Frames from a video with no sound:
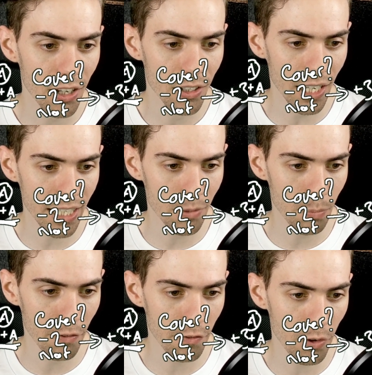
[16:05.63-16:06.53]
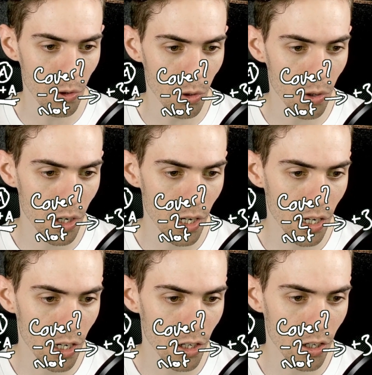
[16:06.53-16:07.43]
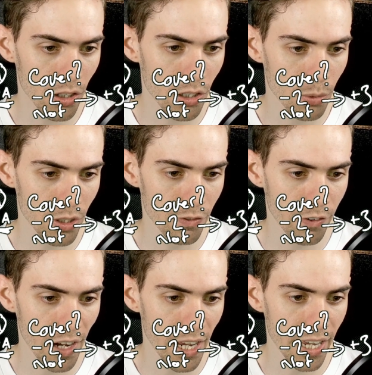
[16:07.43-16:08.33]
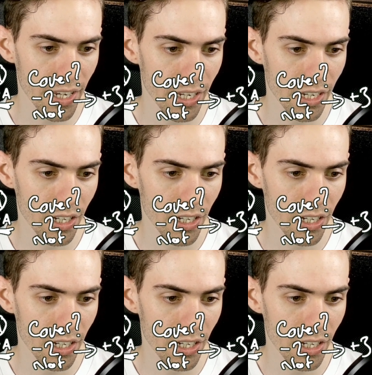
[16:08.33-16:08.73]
like before, Connor would fire